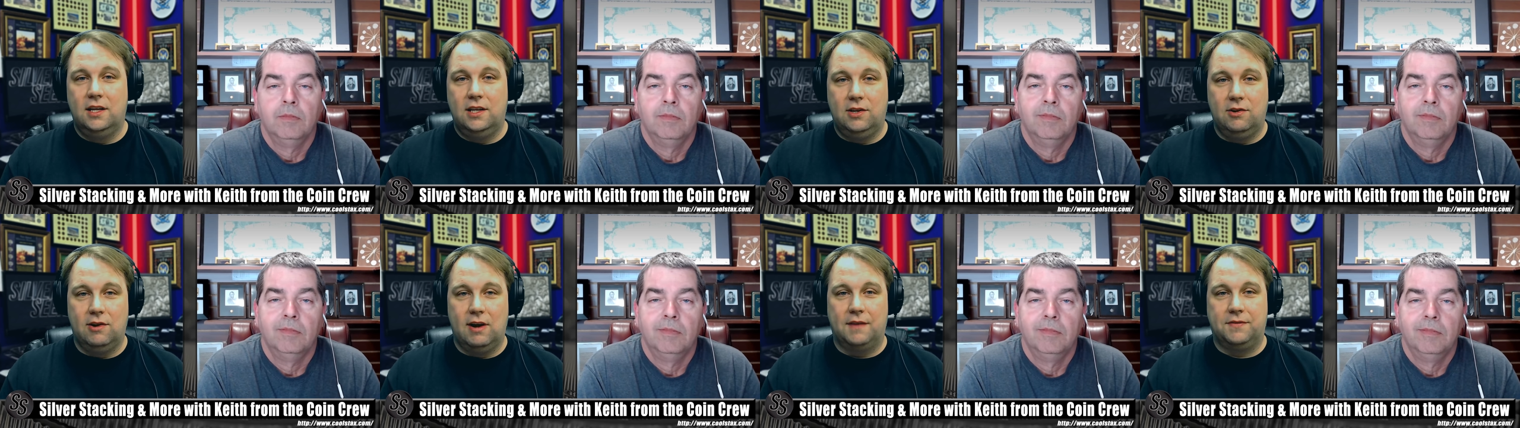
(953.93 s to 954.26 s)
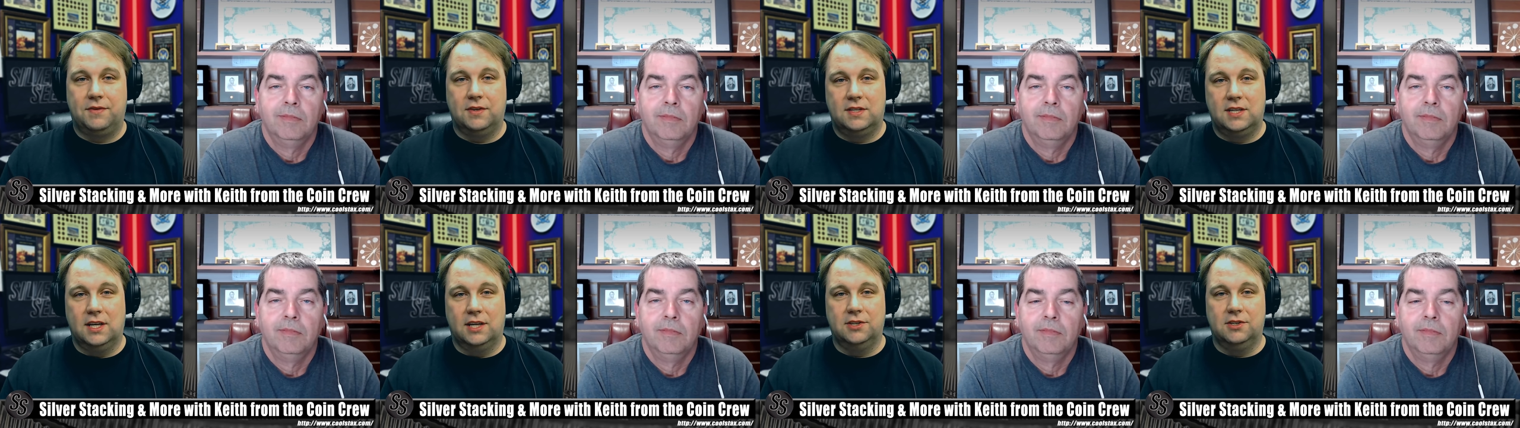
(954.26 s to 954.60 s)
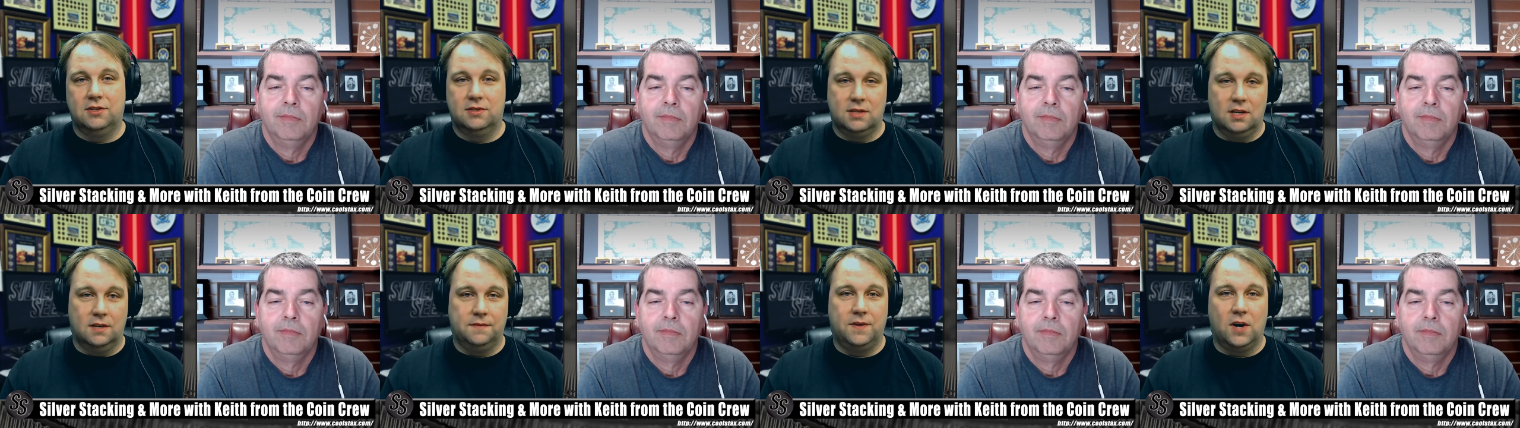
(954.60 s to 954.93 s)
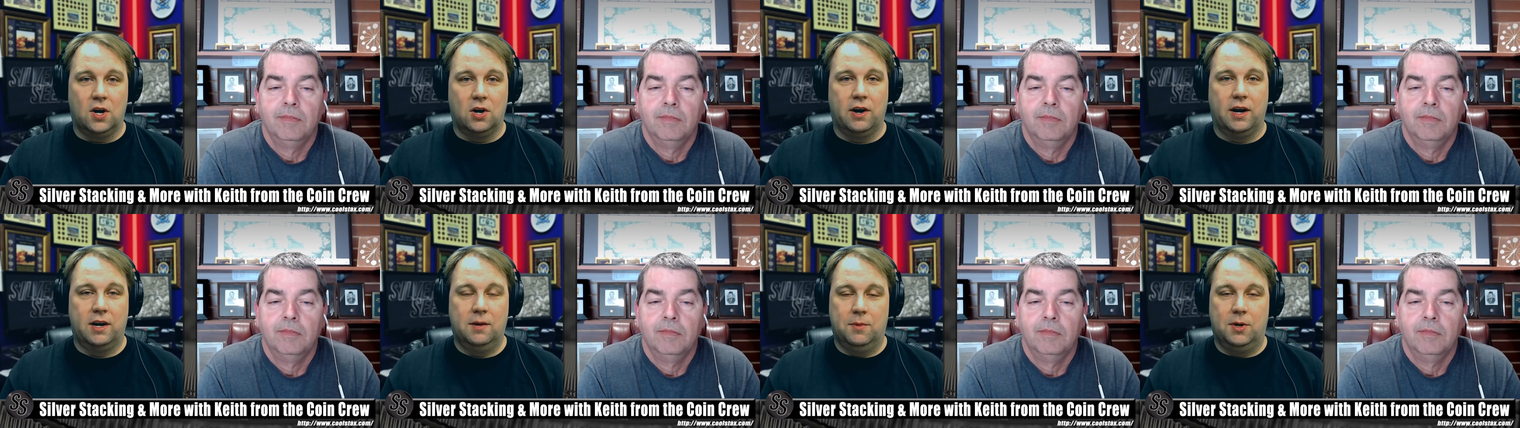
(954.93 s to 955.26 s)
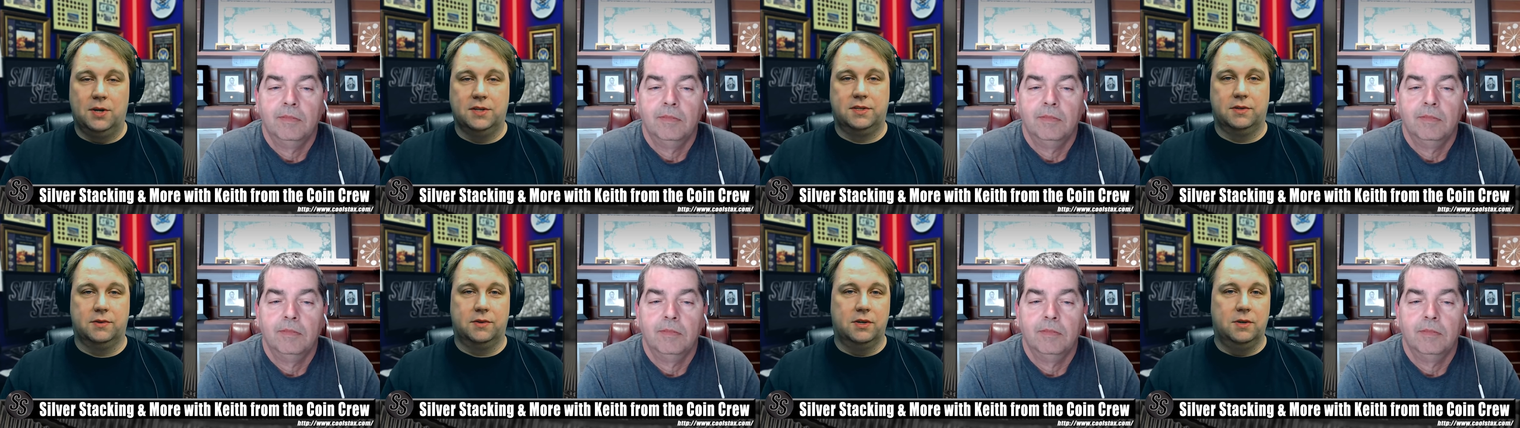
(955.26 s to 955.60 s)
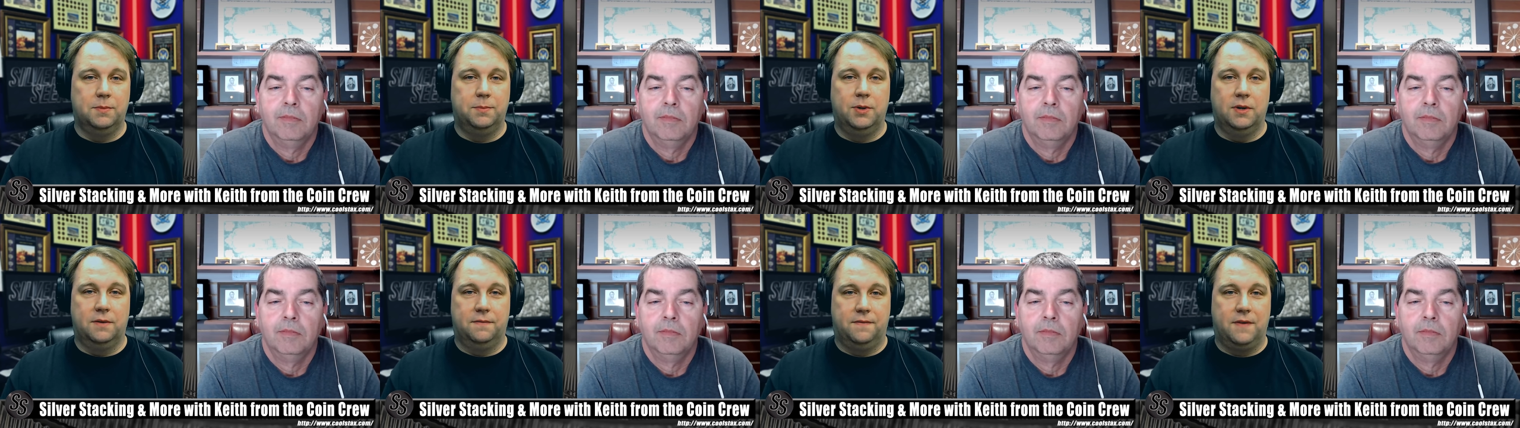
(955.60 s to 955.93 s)
Speaker 1: you have to tell yourself, all right, I'm also going
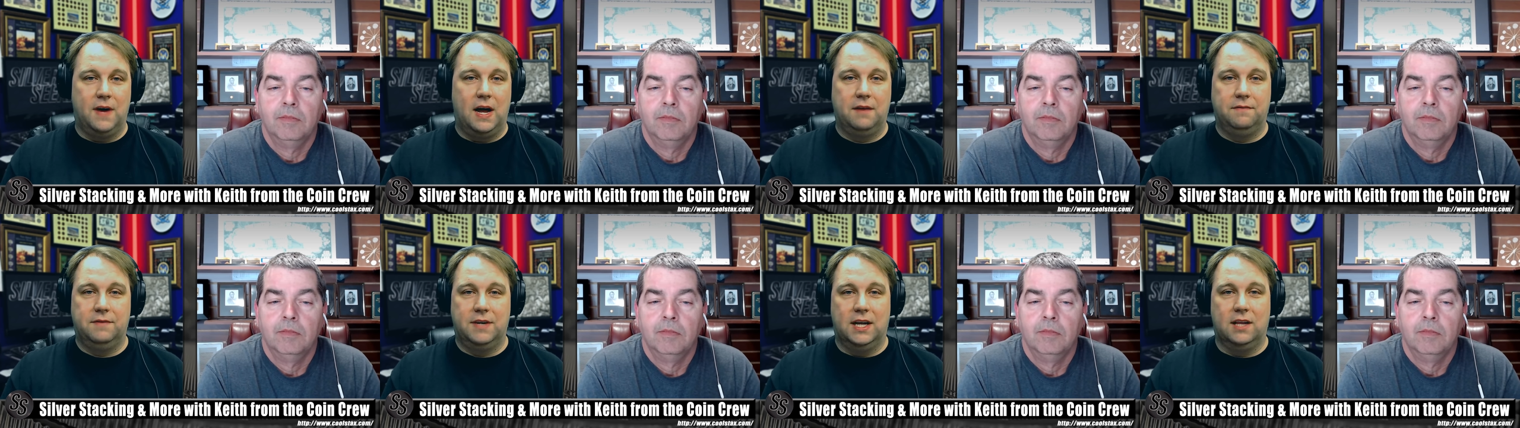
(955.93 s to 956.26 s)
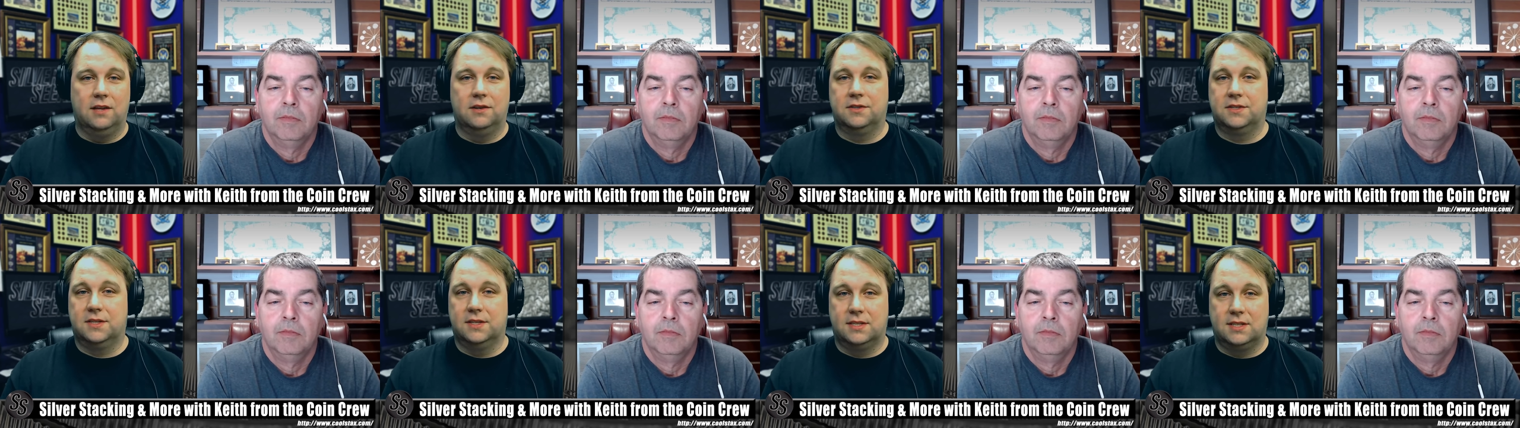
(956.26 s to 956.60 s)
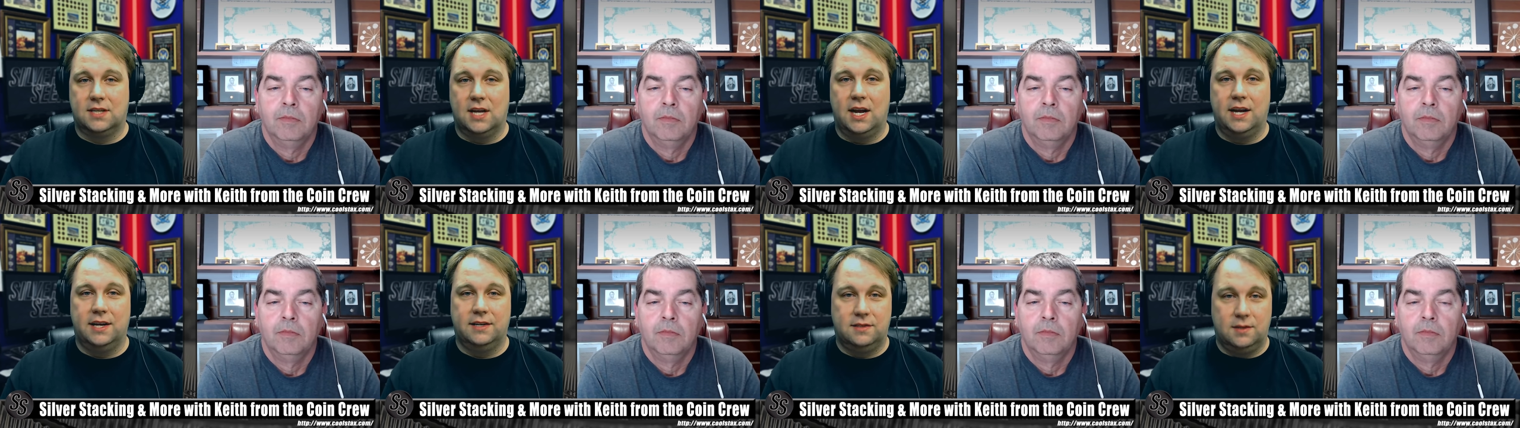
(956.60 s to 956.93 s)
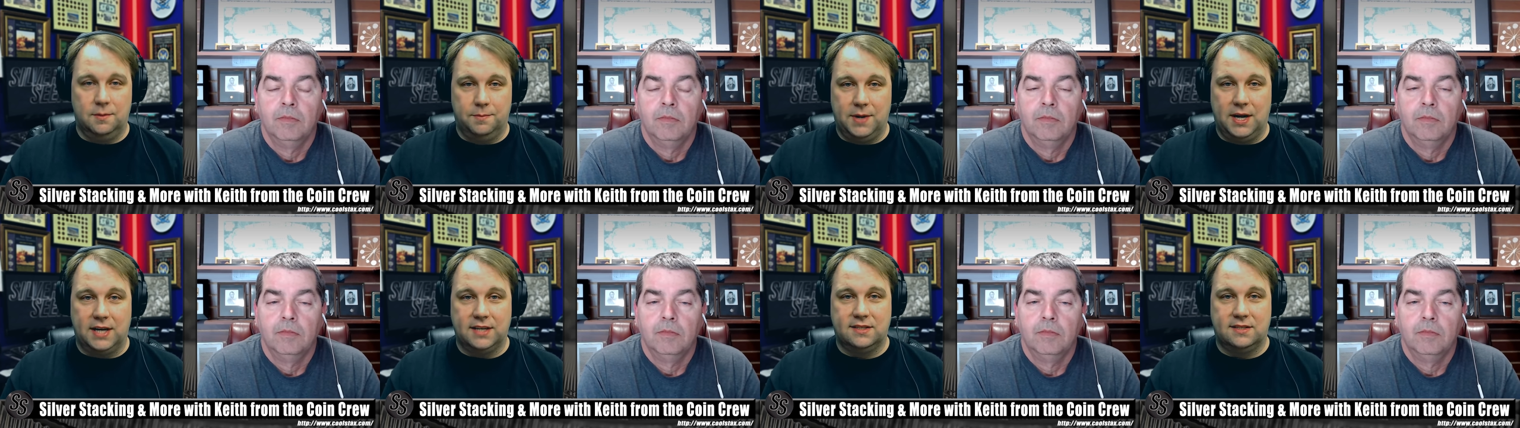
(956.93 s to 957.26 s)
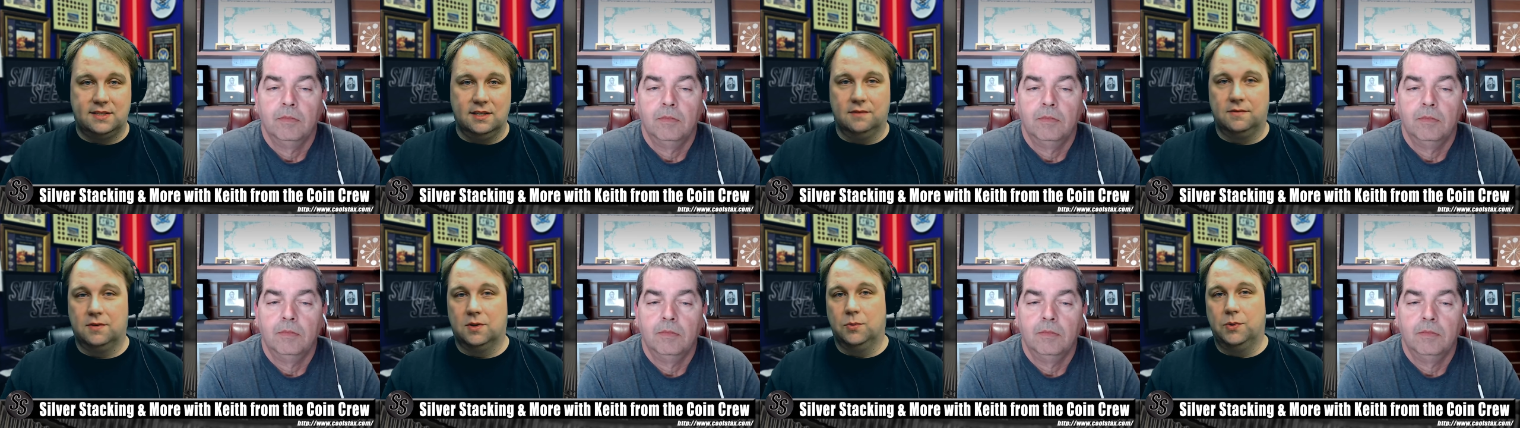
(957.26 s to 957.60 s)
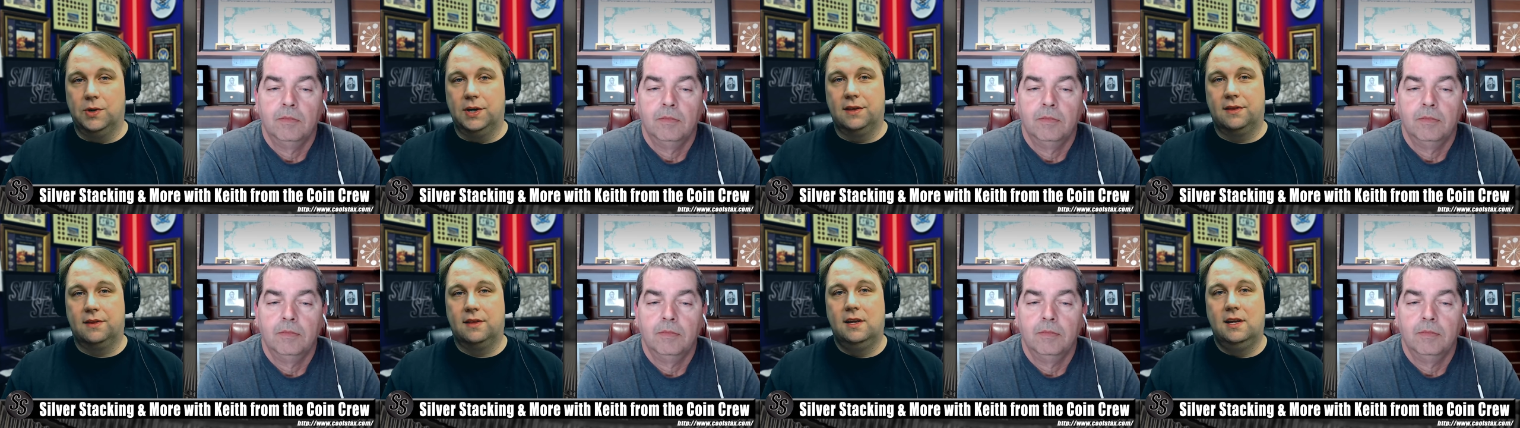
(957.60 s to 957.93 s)
to put five dollars aside to buy silver
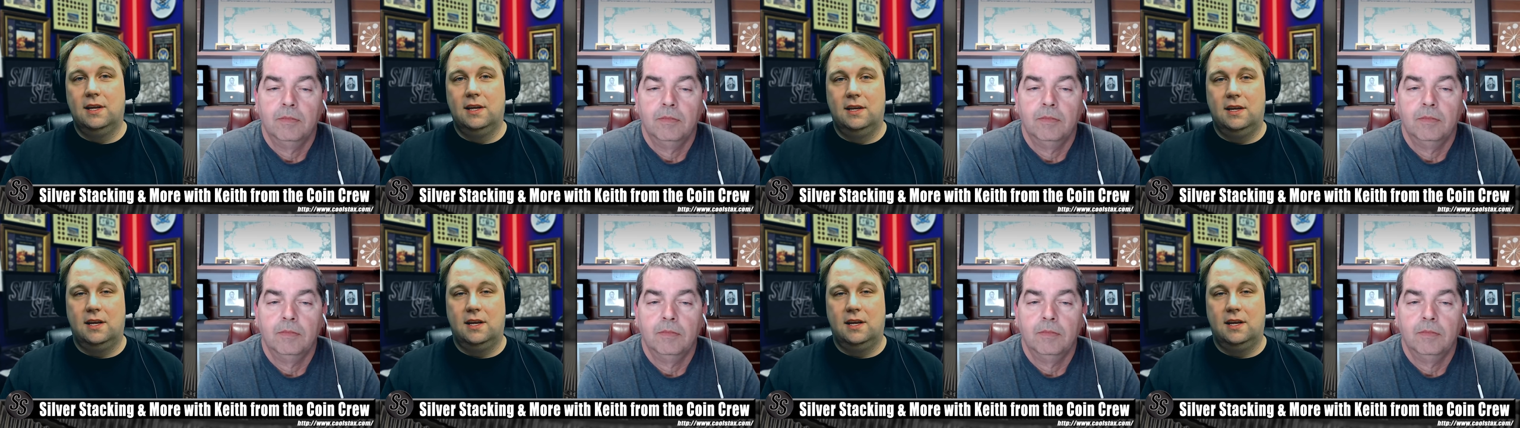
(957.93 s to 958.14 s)
with.